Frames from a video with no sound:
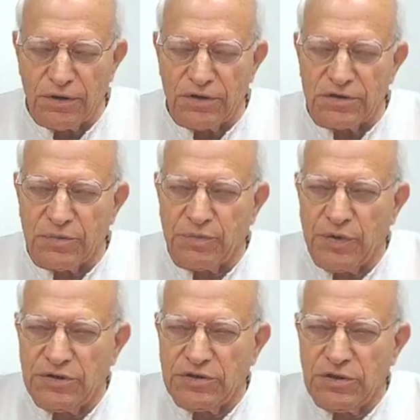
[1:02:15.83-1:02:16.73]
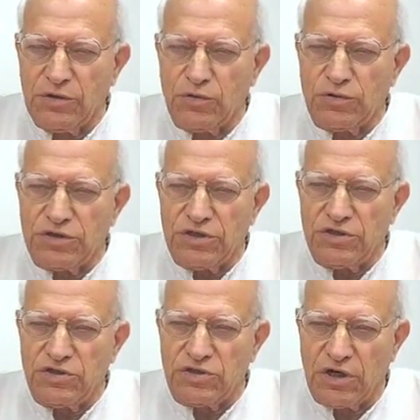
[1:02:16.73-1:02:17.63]
There is a person who is
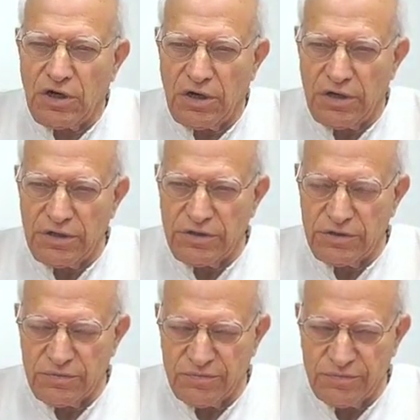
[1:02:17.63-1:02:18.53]
in charge.